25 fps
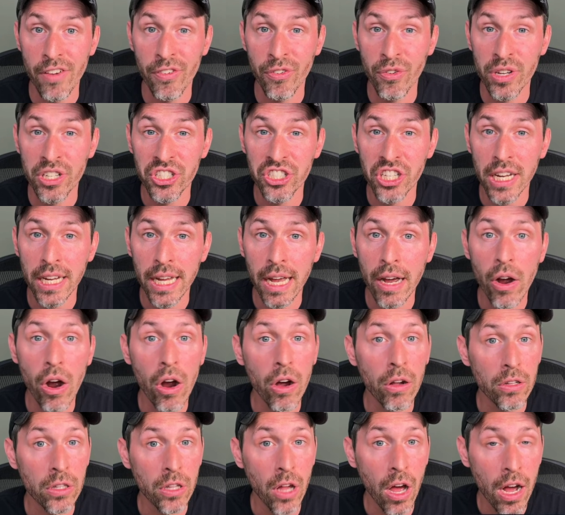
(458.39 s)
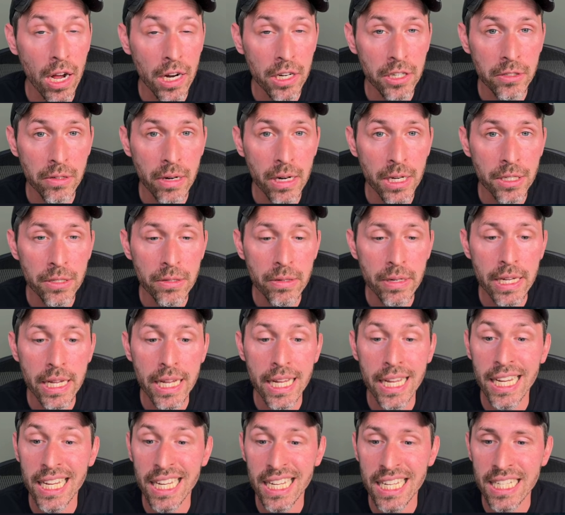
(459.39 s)
If we check out our log
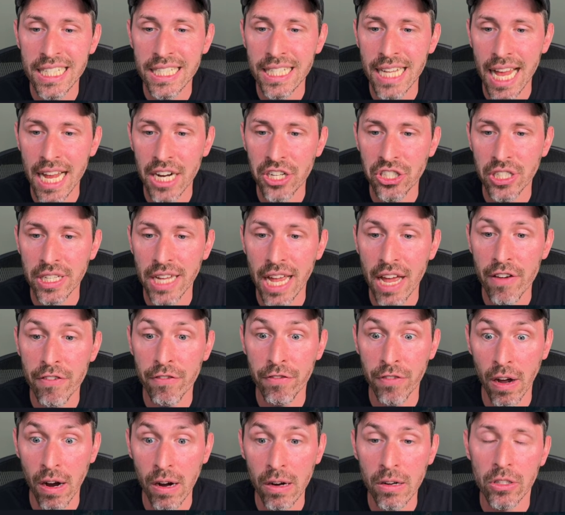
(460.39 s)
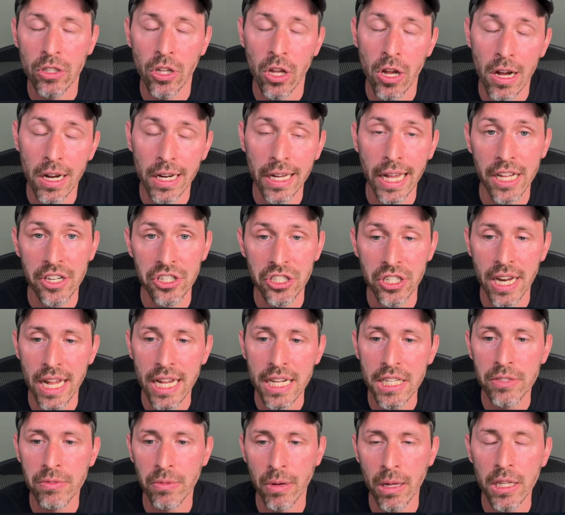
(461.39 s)
directory, it is actually at var log
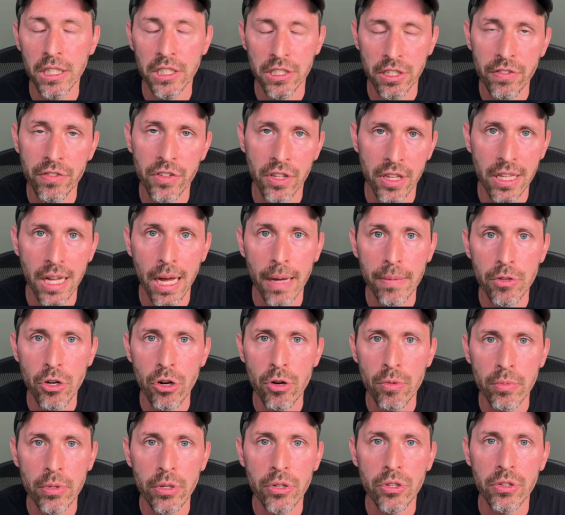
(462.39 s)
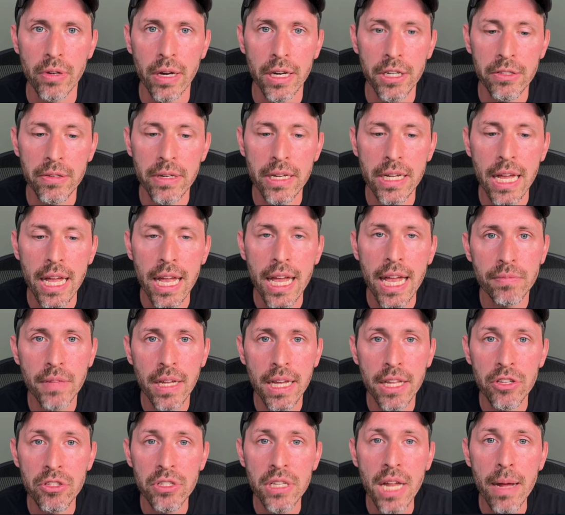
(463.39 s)
nginx relative to the opt homebrew directory.
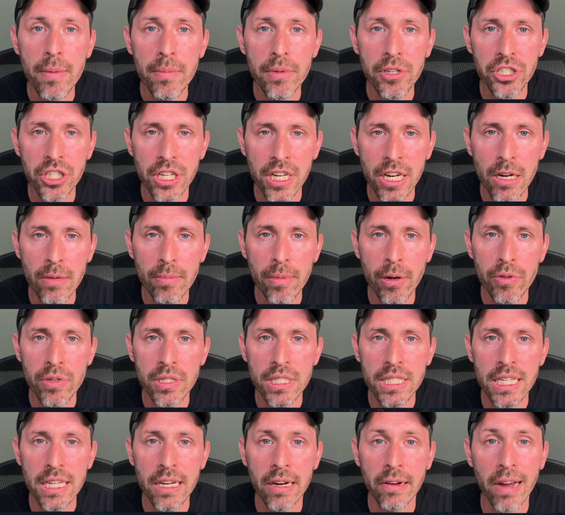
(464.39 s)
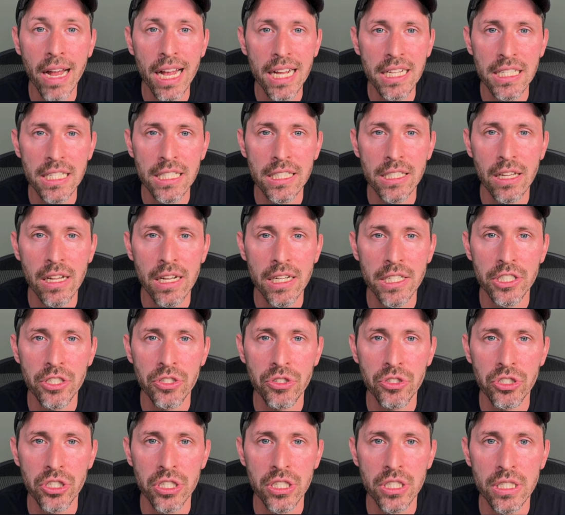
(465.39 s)
And there's not much here, but we see in our access logs,
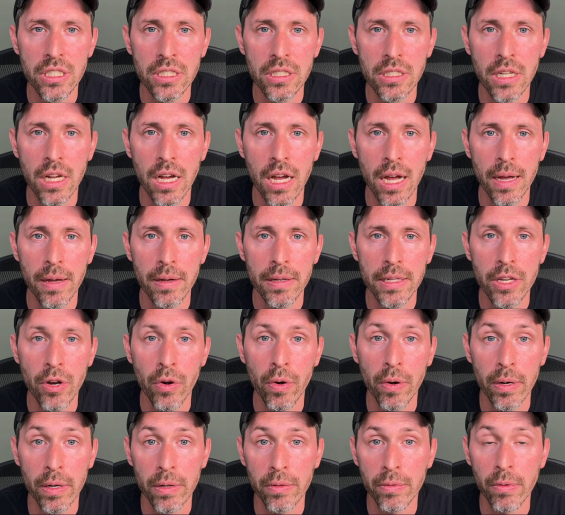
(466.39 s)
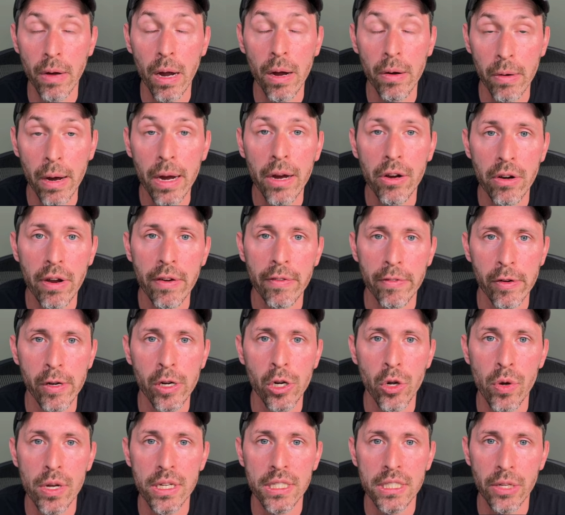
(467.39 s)
there's just, uh, you know, our record of a
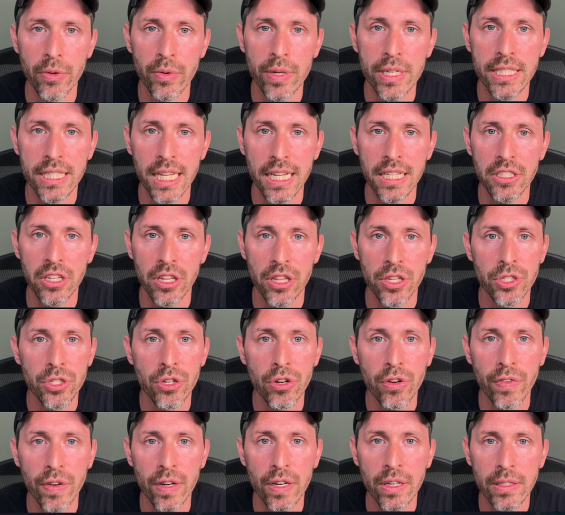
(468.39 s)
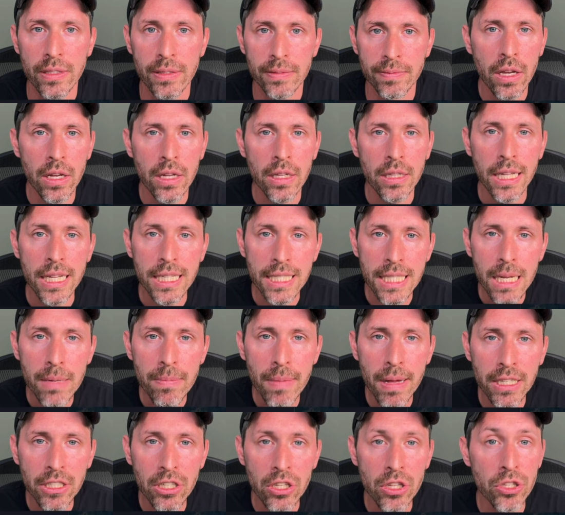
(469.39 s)
request that we sent to the server. Let's head
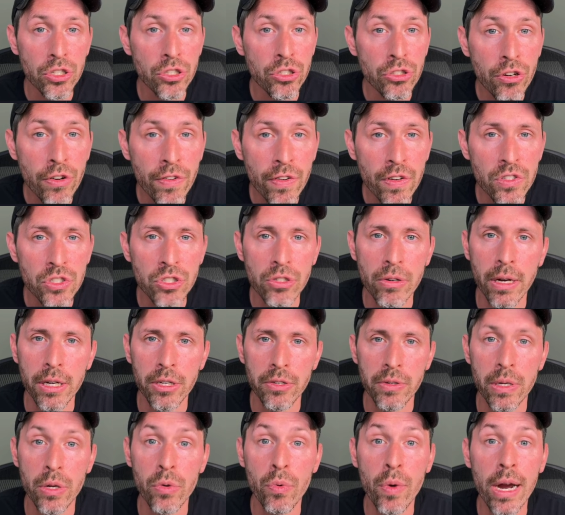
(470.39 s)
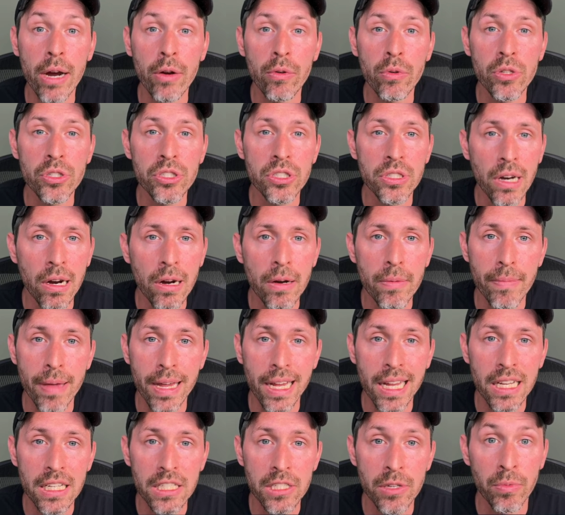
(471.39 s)
back to the servers directory where we'll start
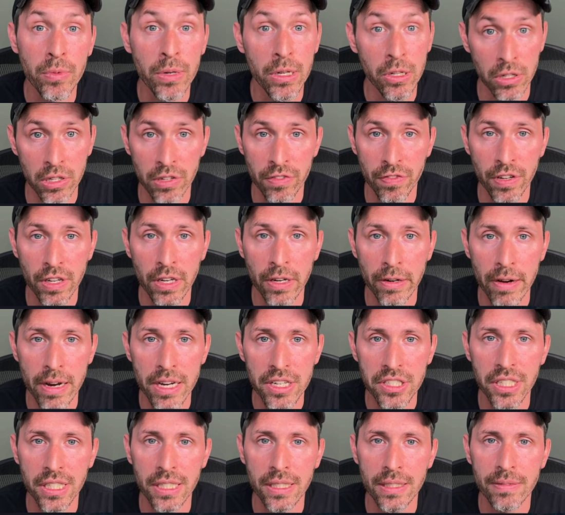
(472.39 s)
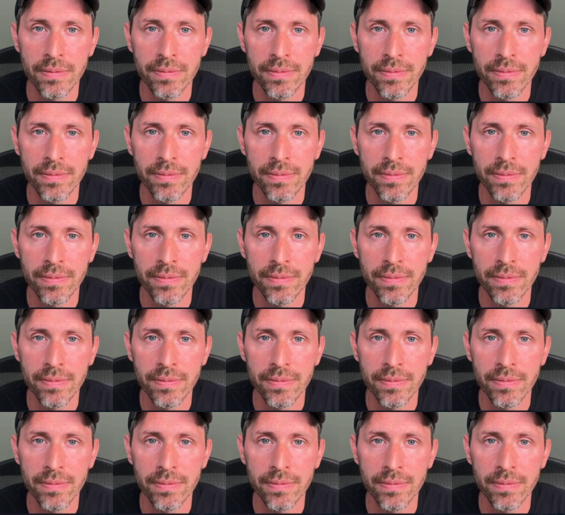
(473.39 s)
making some real configuration.